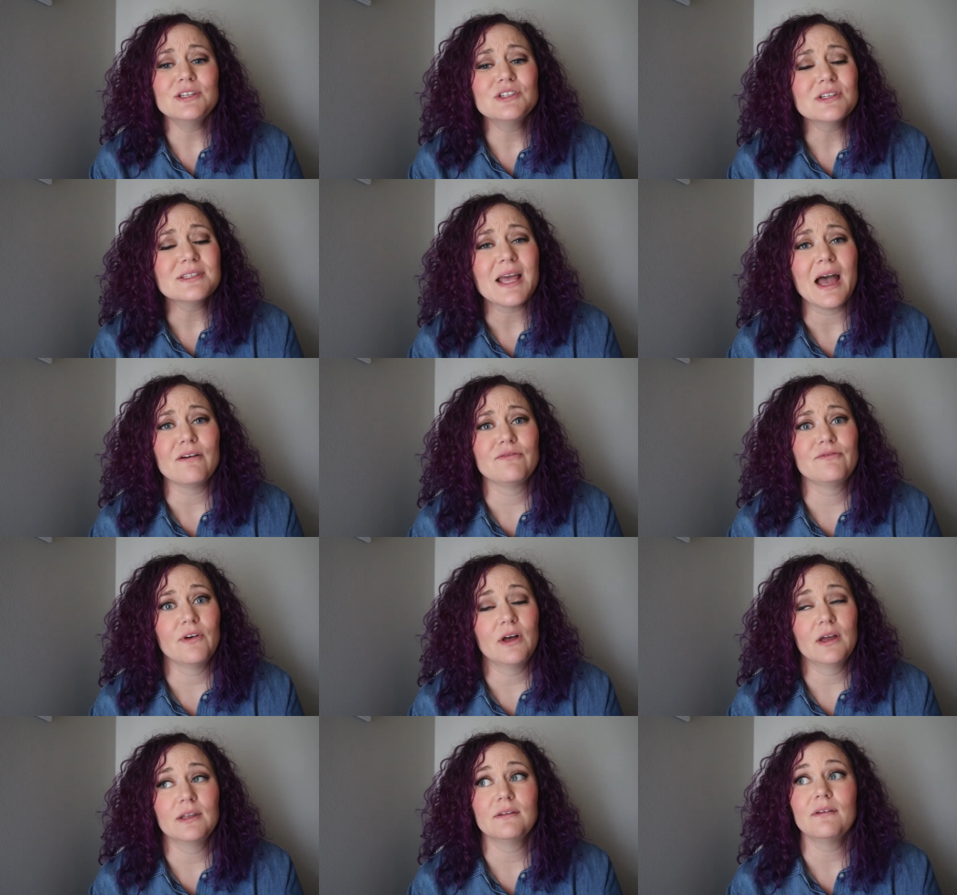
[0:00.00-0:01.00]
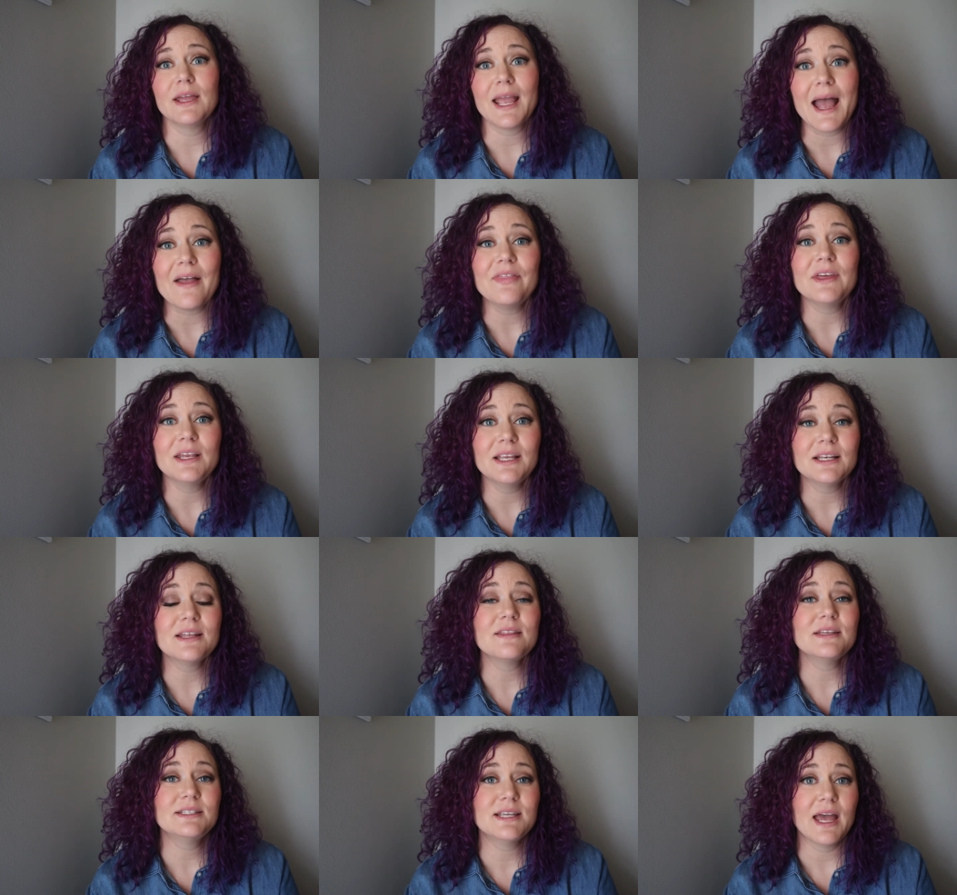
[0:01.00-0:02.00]
just have fun. Like at the end
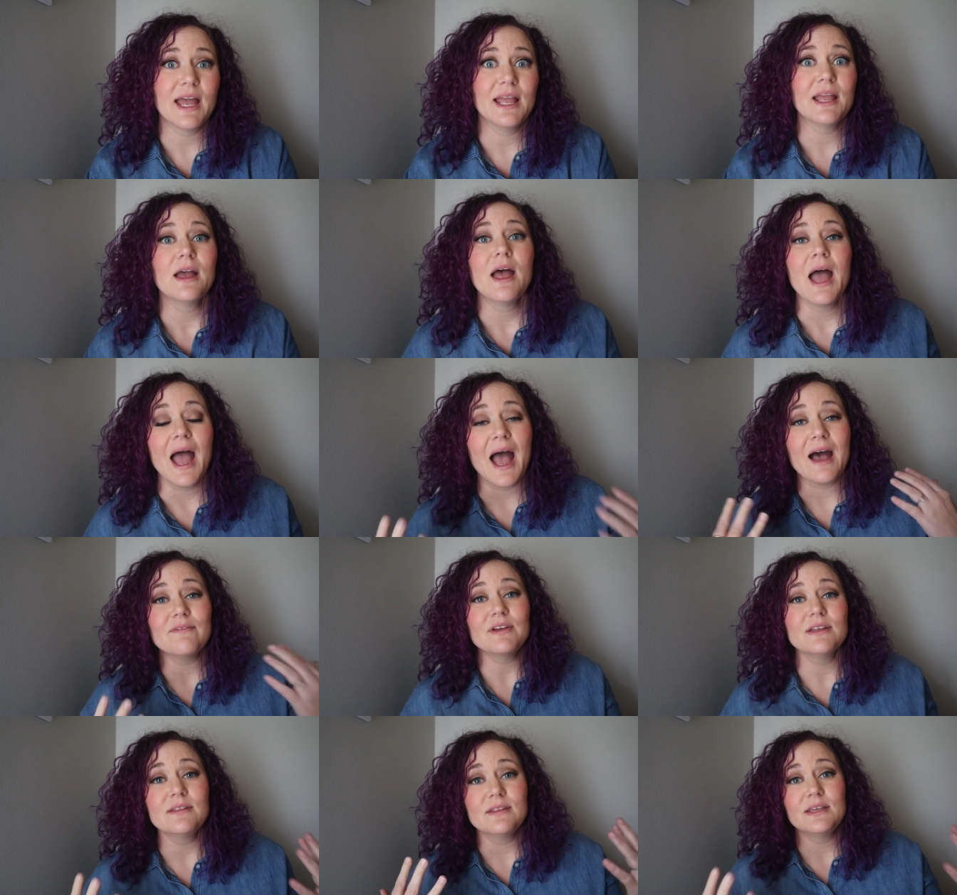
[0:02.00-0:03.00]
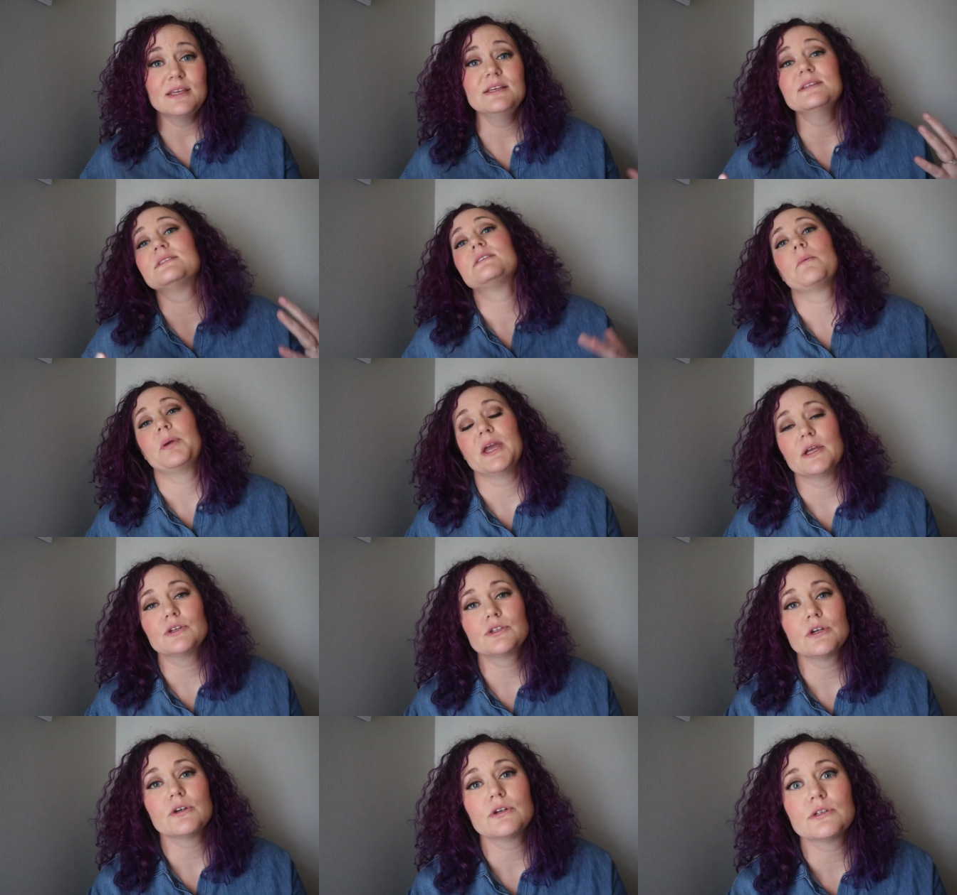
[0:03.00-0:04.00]
of the day, having these
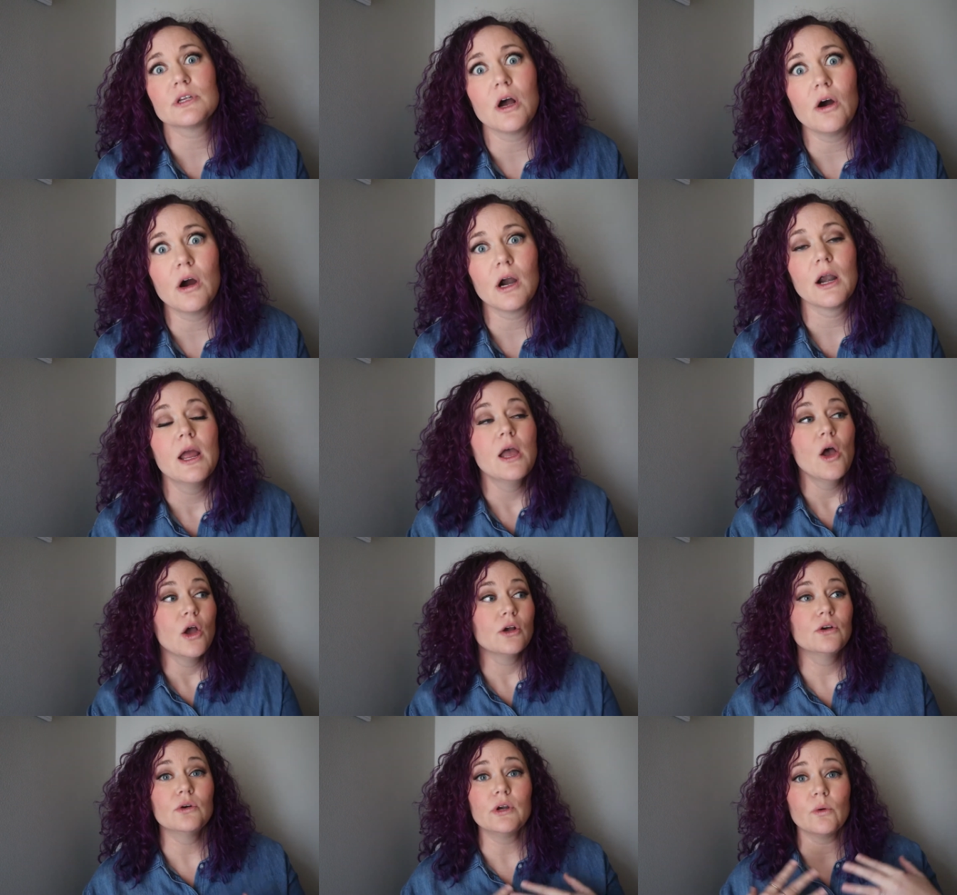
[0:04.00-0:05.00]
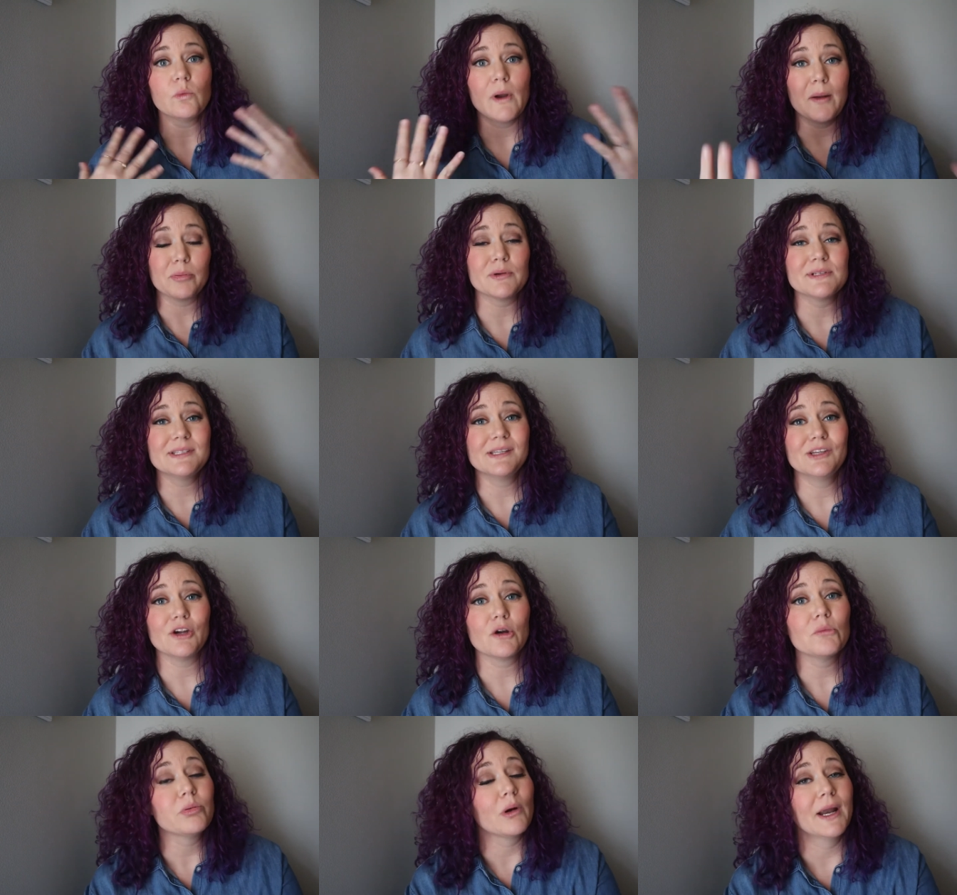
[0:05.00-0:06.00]
pictures are going to represent
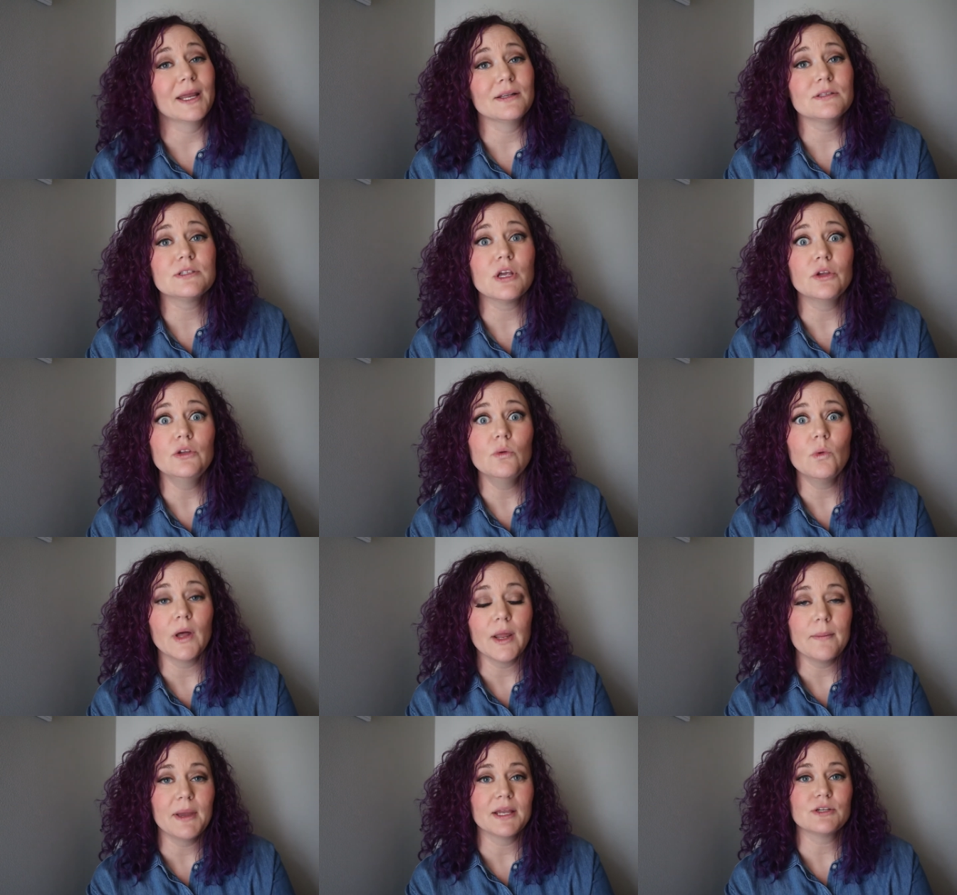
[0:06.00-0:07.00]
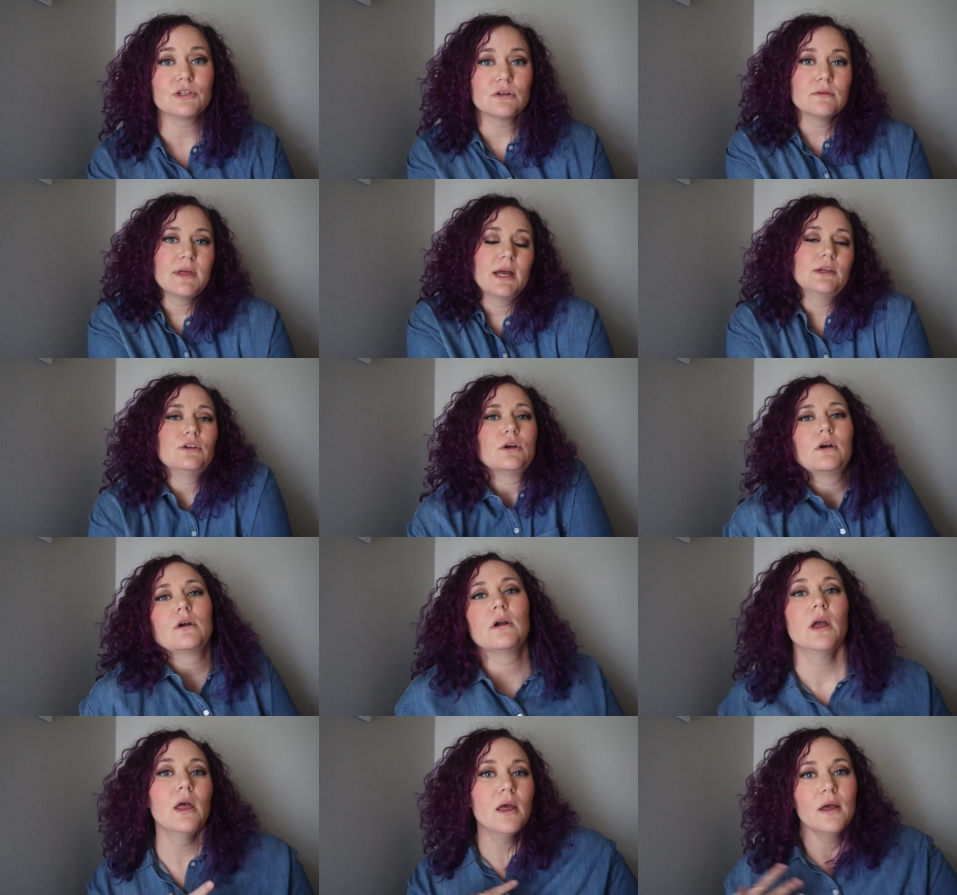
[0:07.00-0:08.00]
your brand. So you want to make sure that
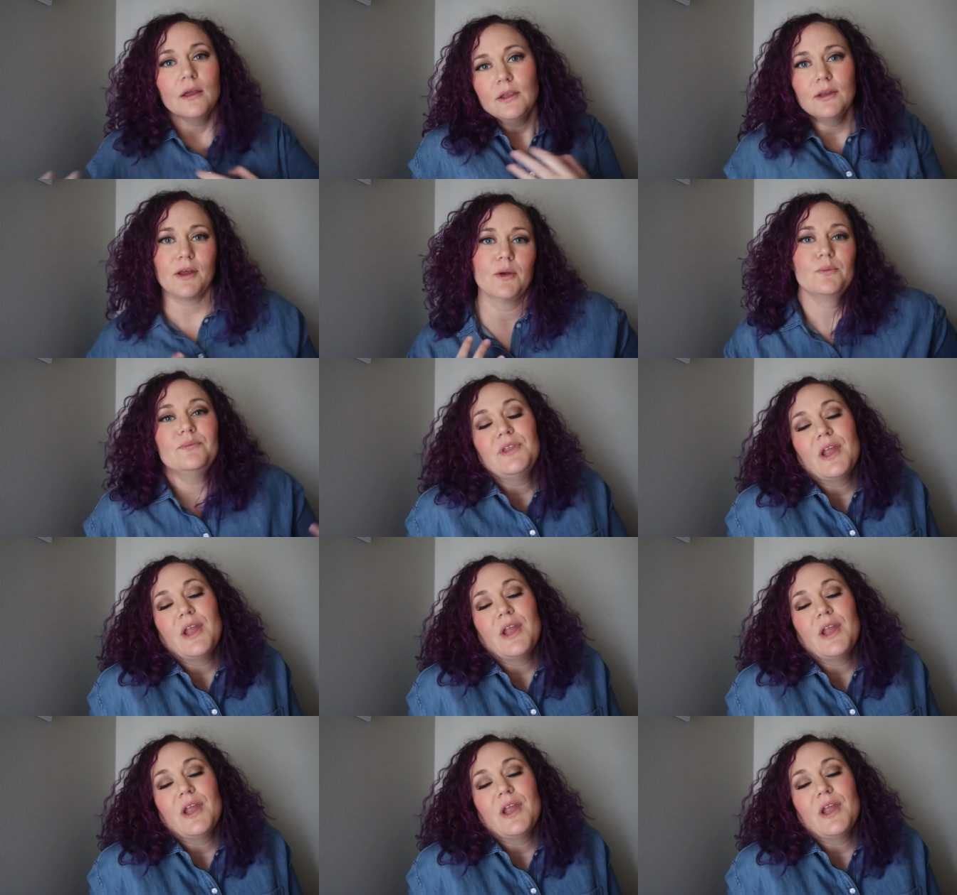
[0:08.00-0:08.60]
you're, you know,